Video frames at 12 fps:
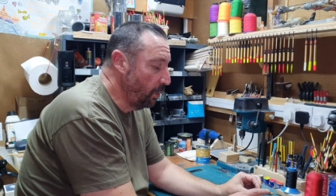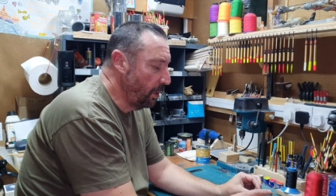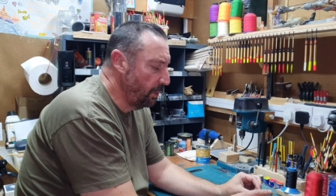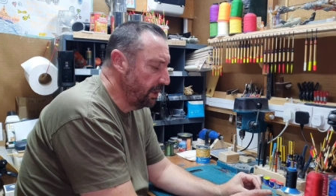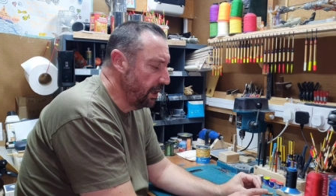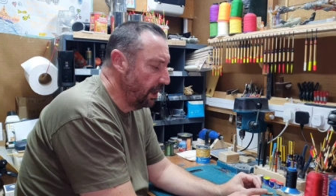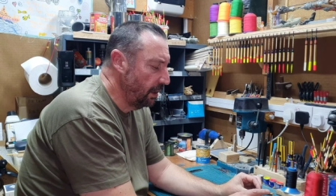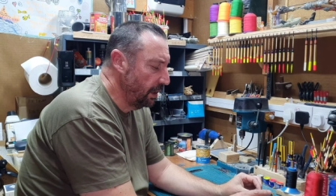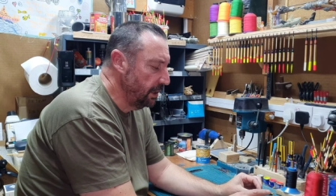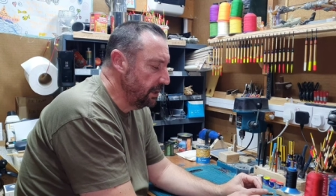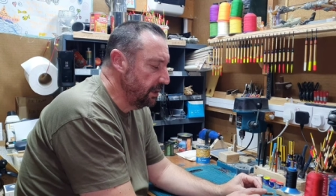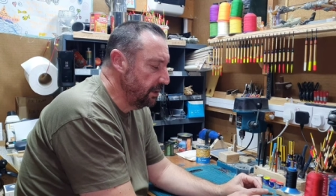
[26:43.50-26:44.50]
what, what we are
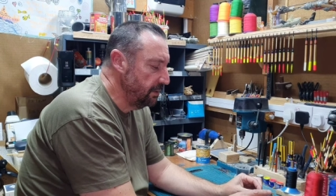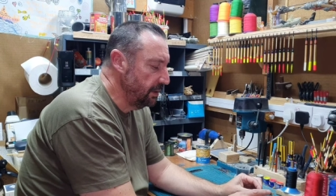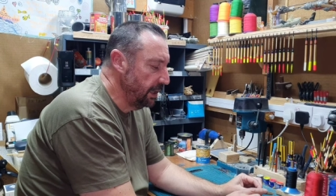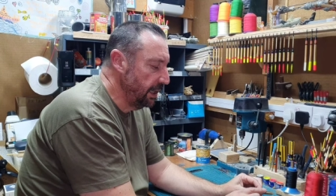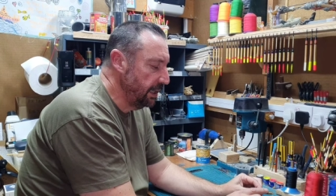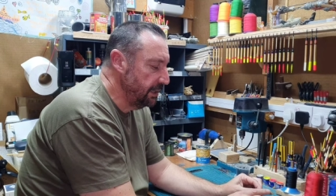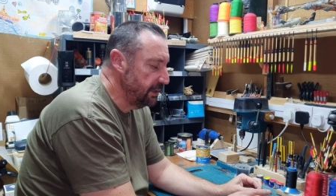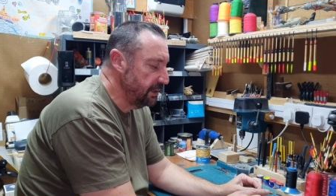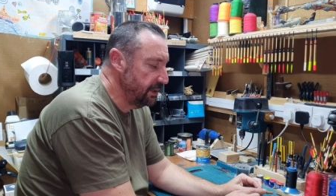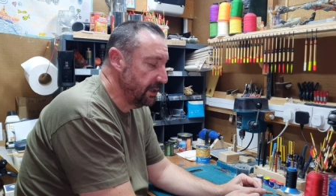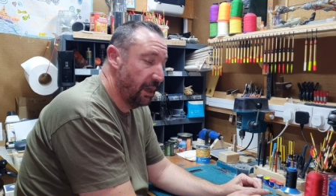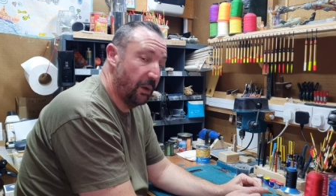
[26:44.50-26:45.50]
going to do is
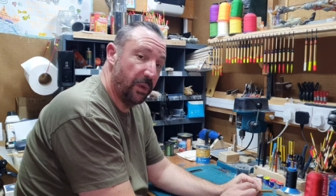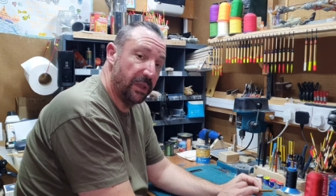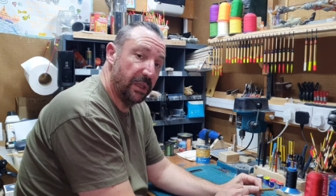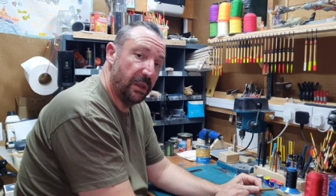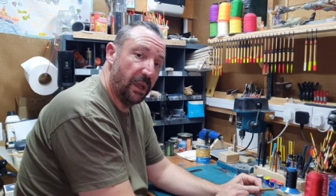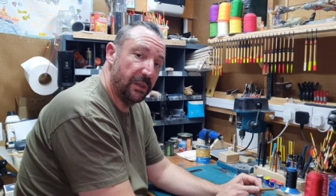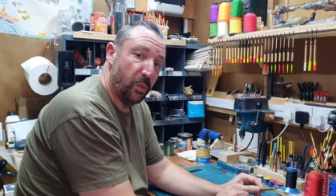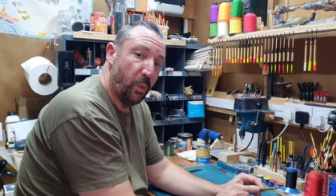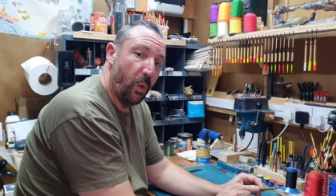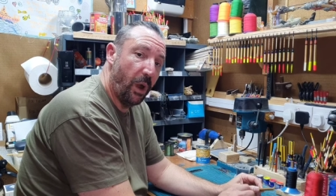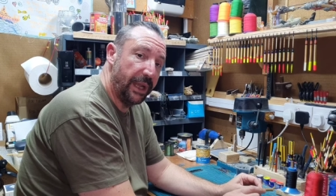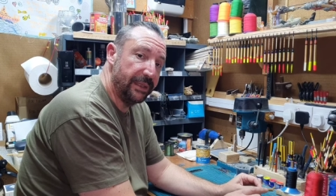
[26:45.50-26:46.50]
start with a nice
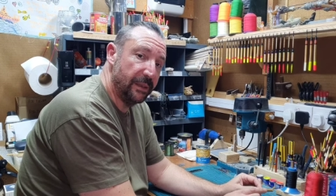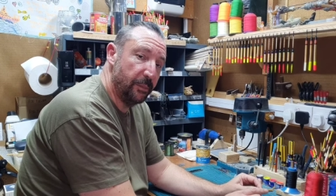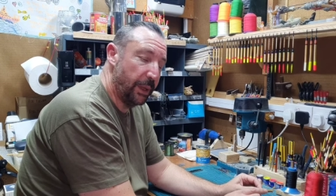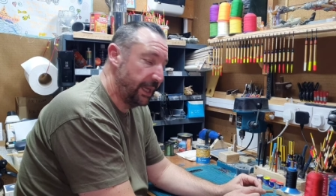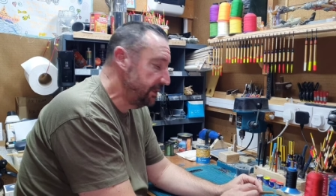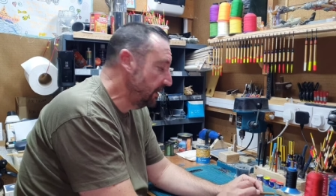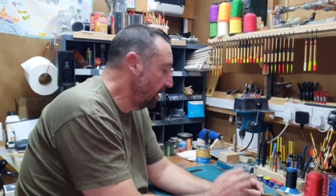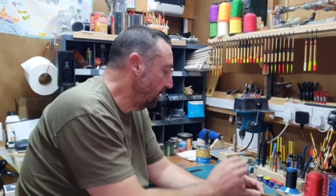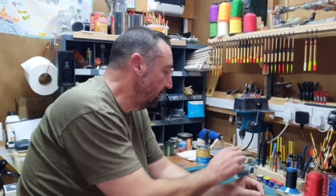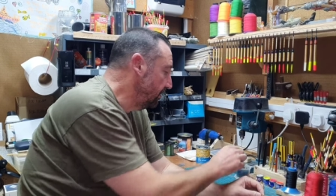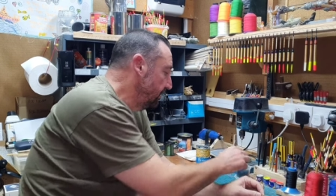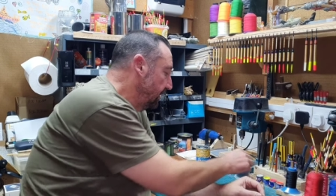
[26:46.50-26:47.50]
white base
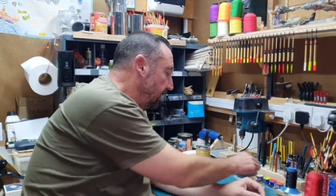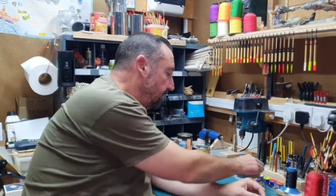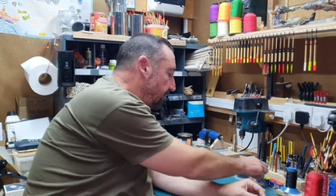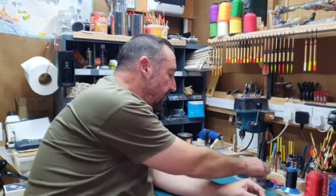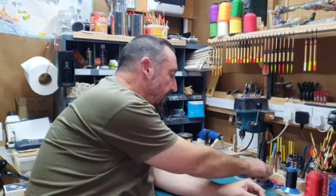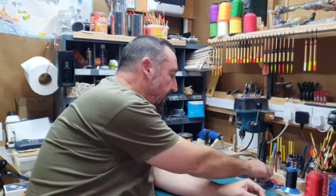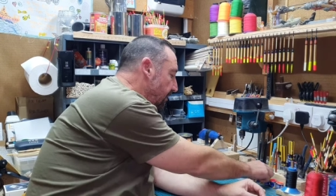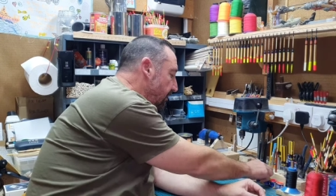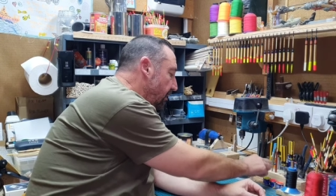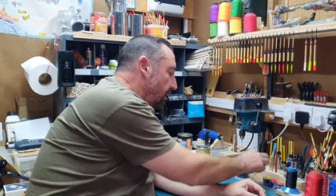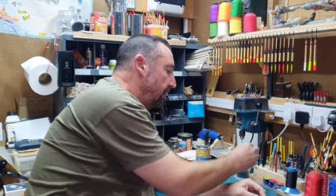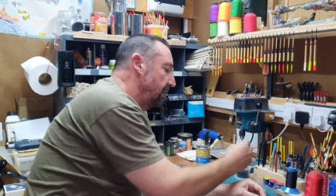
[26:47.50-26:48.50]
coat. And for that,
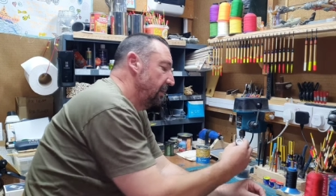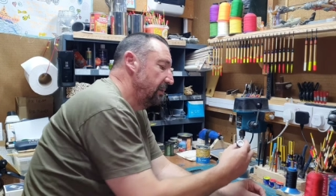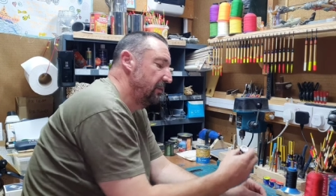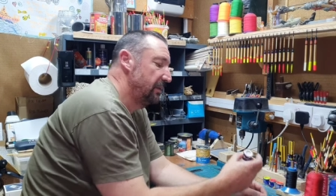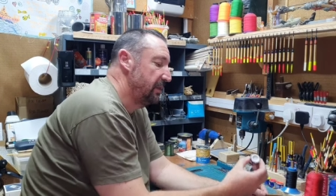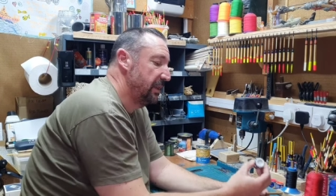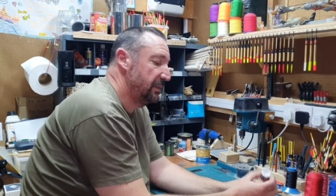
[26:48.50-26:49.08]
I use